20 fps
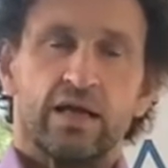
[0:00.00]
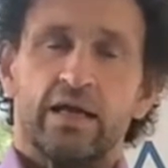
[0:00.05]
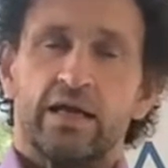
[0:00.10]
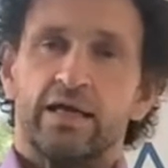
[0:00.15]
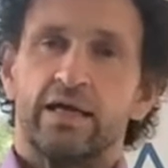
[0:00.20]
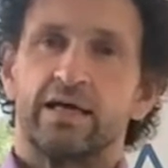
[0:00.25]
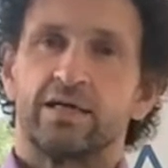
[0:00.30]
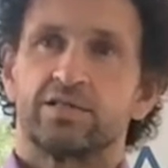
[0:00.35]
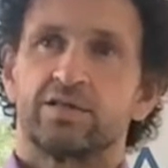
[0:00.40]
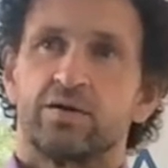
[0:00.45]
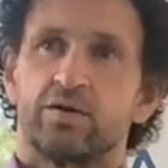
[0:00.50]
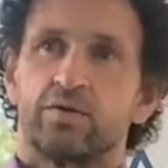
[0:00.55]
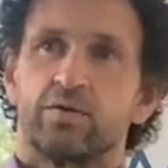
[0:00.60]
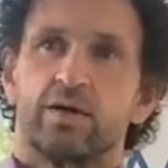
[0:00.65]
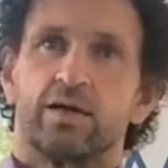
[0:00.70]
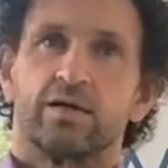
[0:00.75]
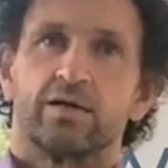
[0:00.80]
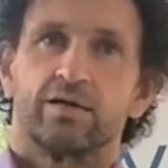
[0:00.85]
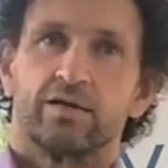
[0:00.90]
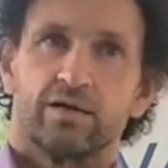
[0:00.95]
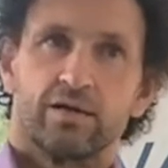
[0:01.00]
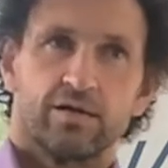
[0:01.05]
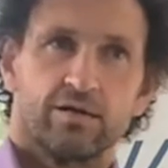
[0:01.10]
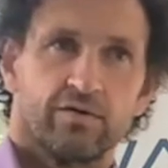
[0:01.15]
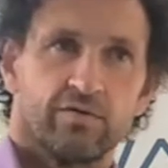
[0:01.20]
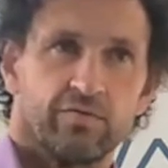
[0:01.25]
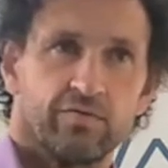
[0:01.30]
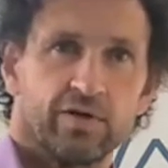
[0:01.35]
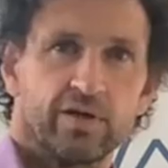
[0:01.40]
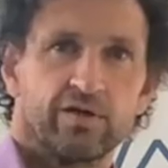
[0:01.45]
Yeah, so
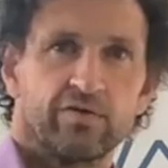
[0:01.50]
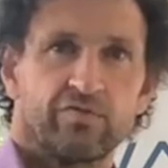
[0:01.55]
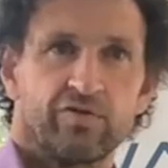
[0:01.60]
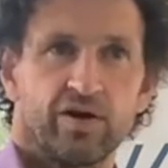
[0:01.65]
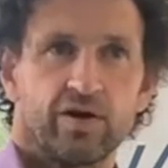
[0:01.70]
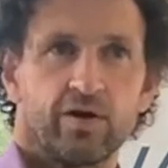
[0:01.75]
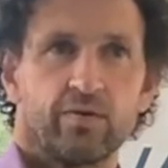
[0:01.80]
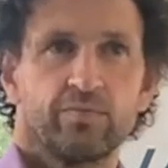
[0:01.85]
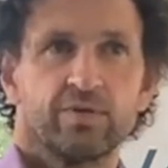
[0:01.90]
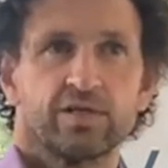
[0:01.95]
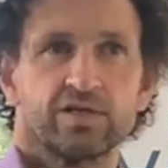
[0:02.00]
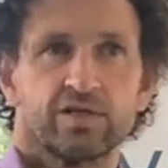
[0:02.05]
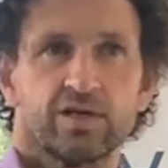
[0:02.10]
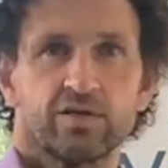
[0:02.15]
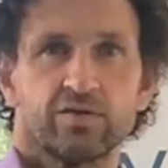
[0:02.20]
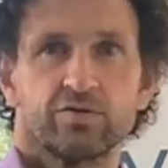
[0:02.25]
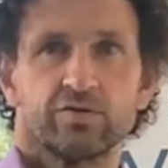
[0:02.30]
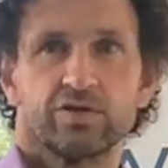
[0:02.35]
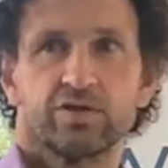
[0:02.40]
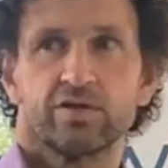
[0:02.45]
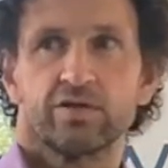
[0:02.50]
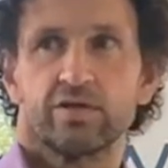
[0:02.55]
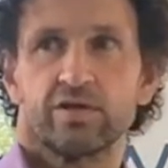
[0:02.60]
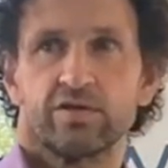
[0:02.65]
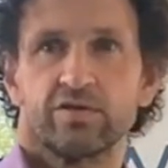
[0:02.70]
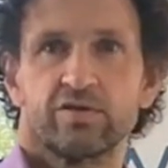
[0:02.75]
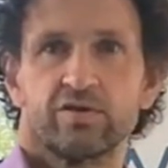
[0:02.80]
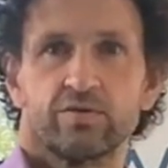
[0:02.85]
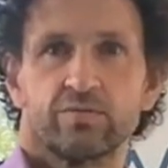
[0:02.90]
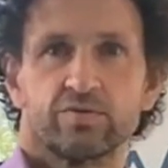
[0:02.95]
we developed this solution in
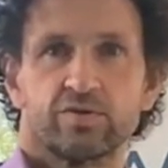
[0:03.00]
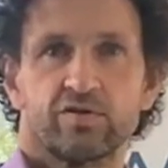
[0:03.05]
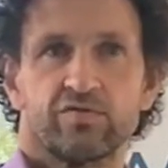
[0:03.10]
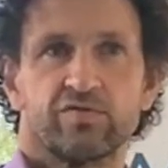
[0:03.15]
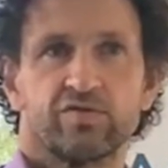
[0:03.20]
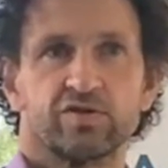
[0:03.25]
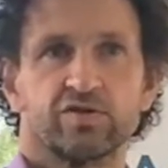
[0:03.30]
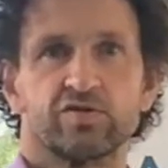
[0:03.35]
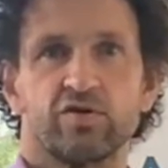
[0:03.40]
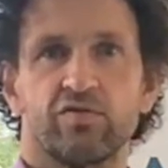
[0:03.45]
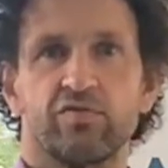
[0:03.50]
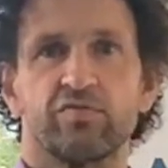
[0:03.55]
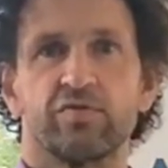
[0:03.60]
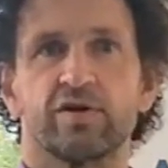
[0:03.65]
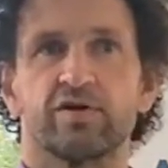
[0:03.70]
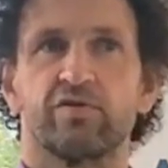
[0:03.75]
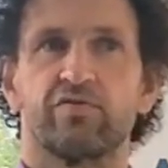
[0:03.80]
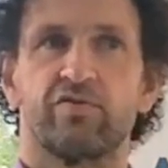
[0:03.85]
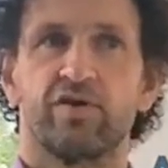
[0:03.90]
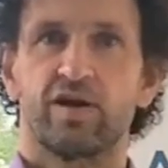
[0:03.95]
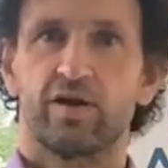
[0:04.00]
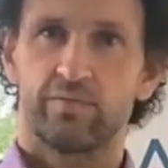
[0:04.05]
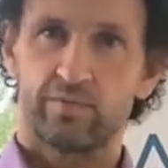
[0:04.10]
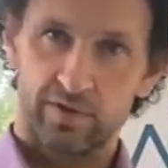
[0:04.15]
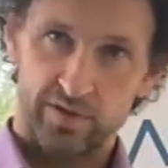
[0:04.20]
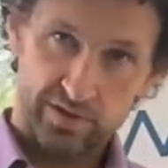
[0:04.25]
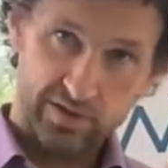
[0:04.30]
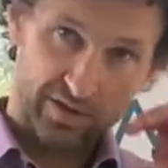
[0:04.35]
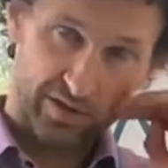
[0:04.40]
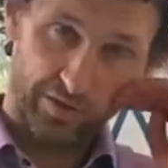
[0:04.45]
terms of software
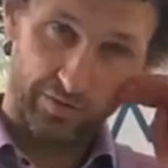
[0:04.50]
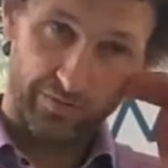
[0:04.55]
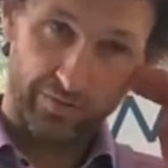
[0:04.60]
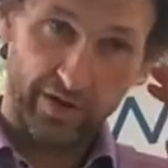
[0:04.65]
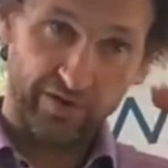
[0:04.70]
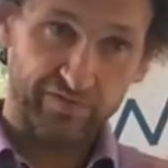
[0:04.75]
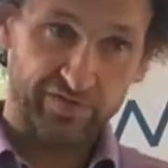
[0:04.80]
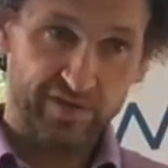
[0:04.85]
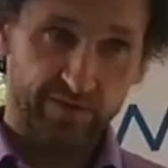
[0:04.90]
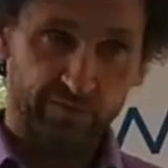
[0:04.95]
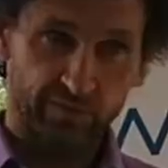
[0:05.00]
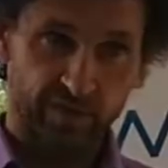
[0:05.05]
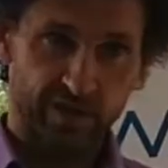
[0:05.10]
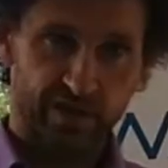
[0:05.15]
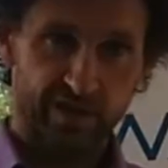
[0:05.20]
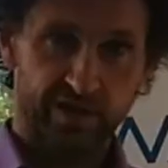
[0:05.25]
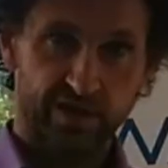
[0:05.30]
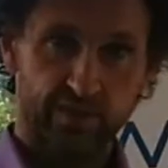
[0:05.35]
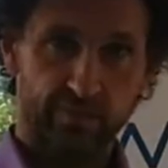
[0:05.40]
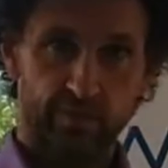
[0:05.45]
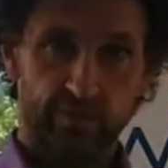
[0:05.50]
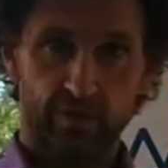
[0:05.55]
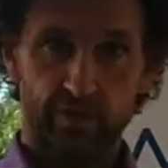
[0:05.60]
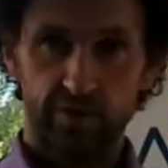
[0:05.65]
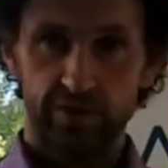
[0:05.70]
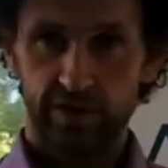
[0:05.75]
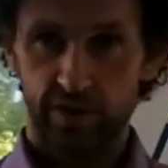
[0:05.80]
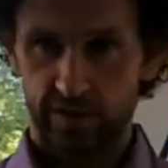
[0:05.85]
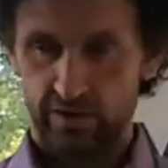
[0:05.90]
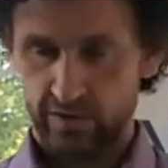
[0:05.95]
development. So we have simulation
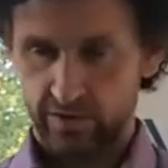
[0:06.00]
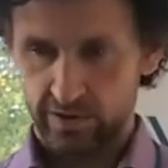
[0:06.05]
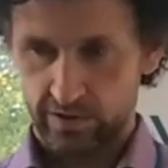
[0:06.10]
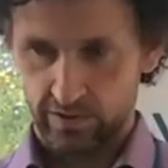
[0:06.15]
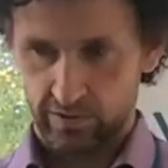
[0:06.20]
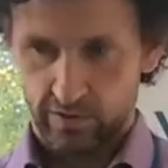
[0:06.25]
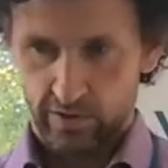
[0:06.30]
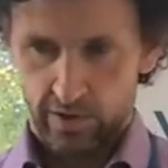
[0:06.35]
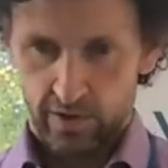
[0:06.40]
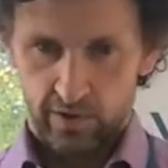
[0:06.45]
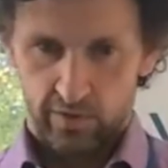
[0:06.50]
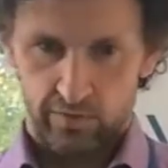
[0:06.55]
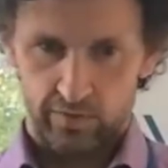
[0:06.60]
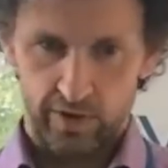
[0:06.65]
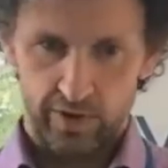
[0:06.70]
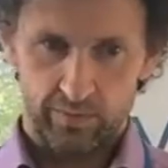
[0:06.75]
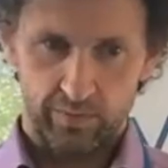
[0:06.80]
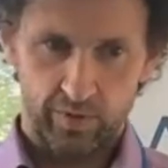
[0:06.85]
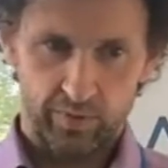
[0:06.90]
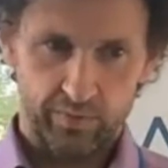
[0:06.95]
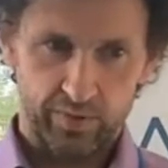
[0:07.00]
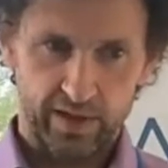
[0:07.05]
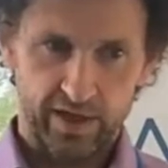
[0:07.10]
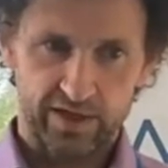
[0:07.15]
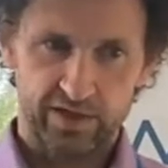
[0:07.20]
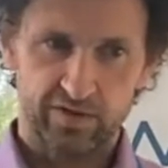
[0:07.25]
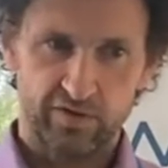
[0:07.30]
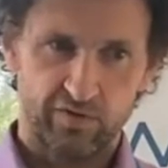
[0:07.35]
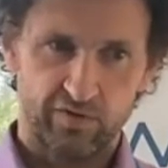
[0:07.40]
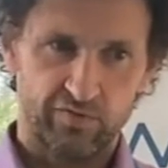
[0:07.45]
models, and also we prepare
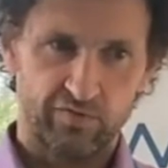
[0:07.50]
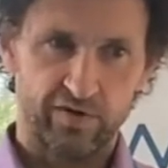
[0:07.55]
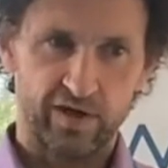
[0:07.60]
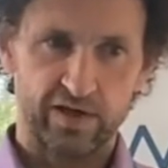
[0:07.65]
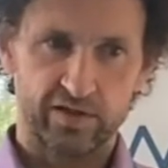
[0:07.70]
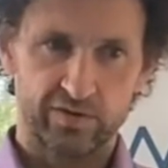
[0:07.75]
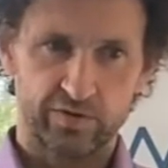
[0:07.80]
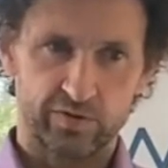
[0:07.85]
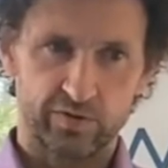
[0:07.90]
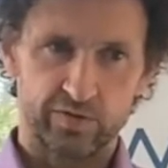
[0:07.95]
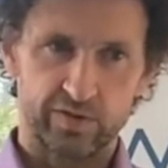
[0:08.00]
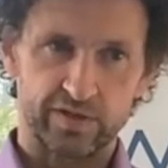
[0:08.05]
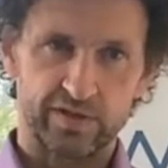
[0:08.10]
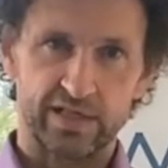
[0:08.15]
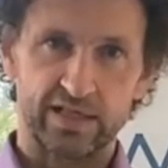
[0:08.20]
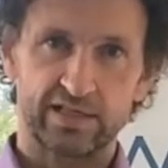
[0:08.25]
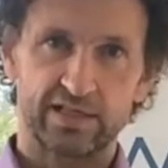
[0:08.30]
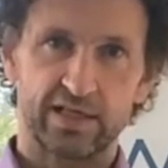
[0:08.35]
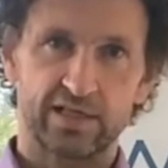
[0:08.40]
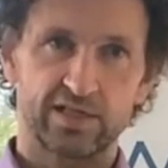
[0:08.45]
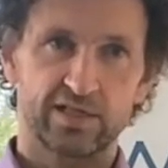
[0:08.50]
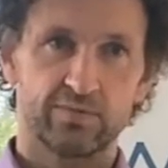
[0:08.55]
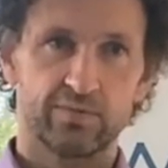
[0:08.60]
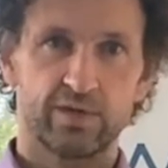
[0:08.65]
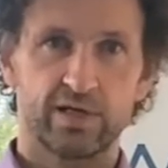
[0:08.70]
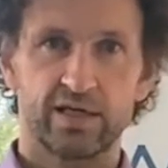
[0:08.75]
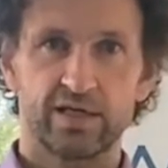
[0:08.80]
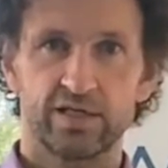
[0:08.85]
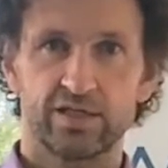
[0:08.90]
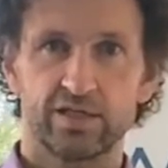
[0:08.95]
software to do the data
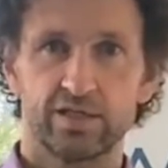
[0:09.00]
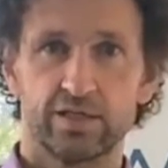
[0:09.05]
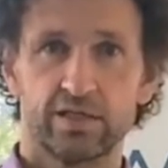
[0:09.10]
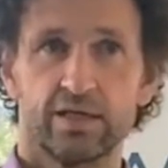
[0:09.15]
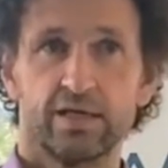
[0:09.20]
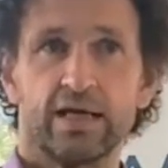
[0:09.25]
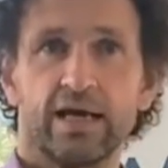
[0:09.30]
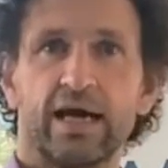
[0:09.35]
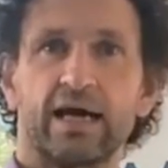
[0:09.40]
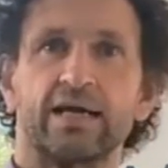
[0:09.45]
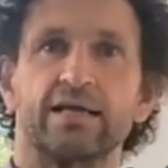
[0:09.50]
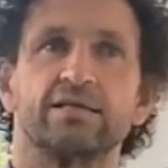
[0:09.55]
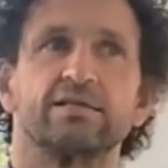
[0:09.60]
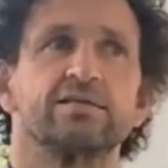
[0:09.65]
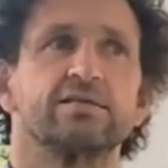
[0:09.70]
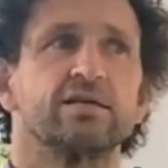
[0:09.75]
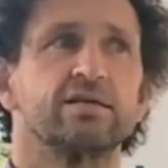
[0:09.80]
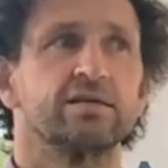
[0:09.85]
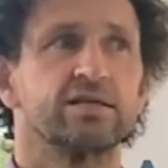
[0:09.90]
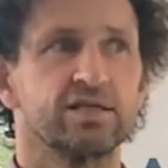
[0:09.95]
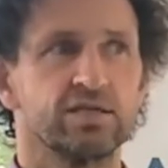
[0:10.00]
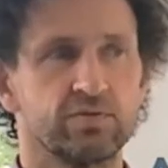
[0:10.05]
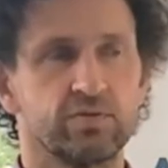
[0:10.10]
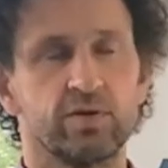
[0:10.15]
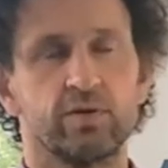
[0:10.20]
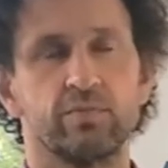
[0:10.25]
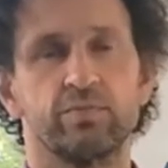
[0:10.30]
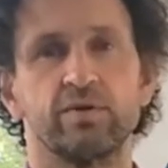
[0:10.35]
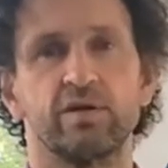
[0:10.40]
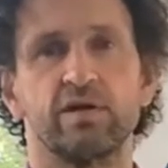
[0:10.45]
assimilation, and this
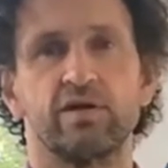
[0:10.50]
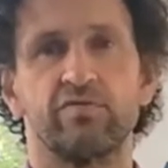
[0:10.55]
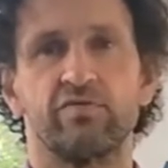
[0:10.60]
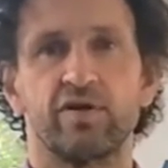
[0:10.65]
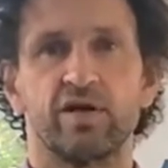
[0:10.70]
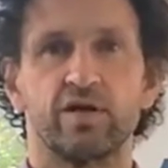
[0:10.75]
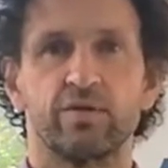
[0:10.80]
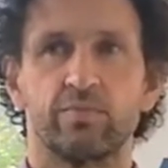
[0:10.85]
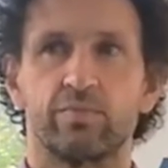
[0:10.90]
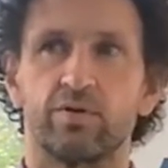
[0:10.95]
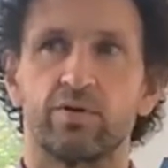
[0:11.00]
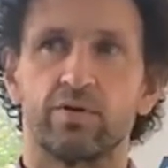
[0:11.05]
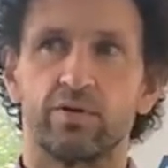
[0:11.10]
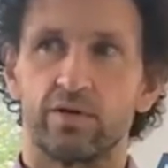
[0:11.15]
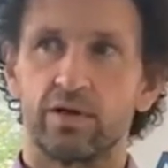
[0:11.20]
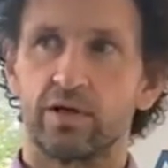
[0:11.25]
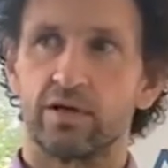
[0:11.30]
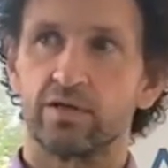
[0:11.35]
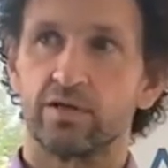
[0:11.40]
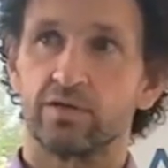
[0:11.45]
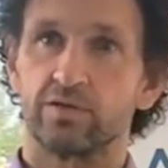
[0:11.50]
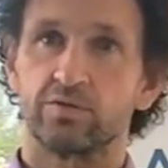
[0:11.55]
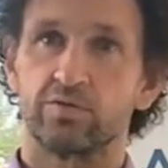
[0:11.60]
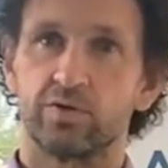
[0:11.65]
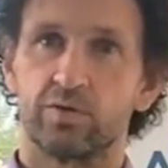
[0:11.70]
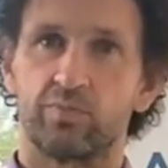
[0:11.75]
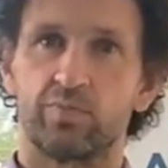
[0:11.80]
will be available to the